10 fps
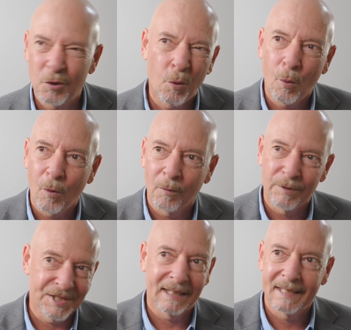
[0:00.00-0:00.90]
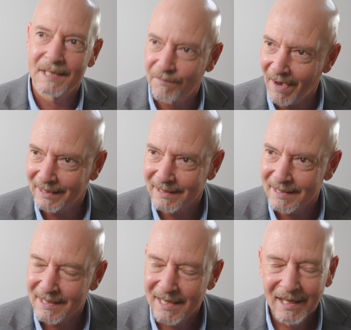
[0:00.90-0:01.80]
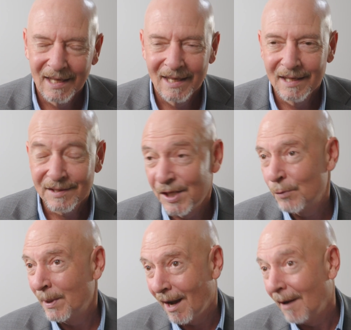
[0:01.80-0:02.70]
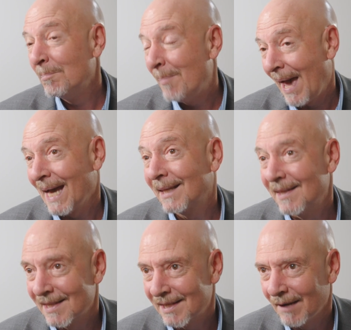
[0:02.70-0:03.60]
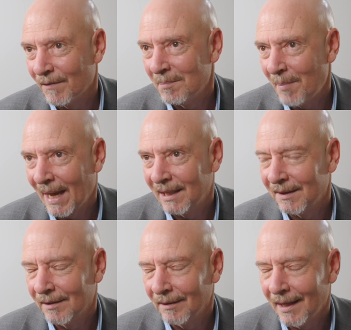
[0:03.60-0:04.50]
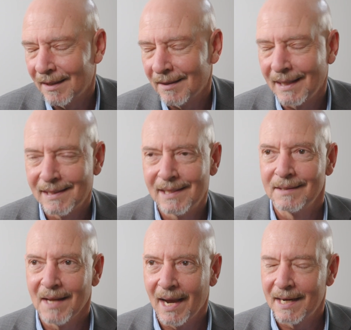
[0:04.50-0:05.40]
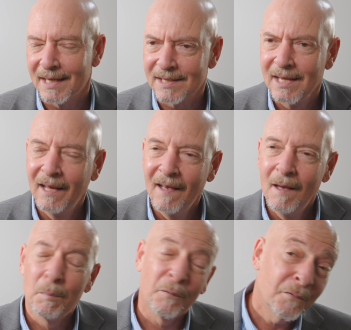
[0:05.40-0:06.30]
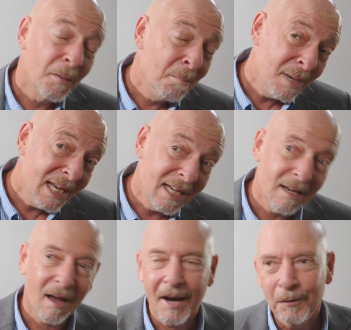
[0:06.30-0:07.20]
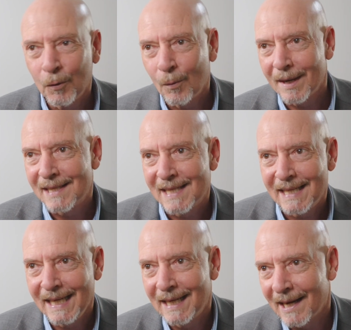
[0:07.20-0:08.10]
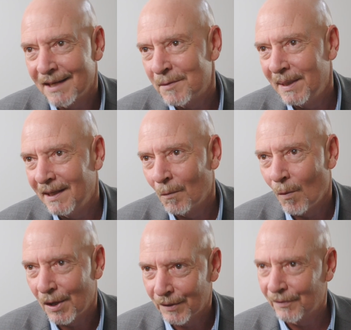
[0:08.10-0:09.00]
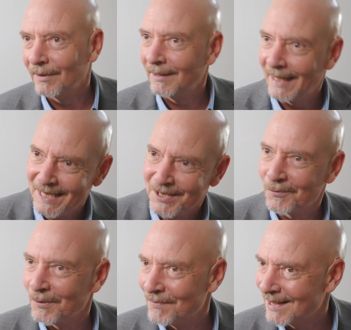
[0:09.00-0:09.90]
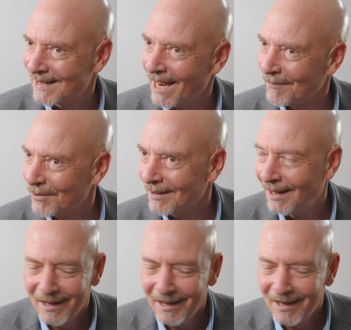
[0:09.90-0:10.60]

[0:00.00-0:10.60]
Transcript: core resilience factors since we unpacked the 7 back in the late 1990s. But for me, I'd always seen it as being one of the lesser of the 7.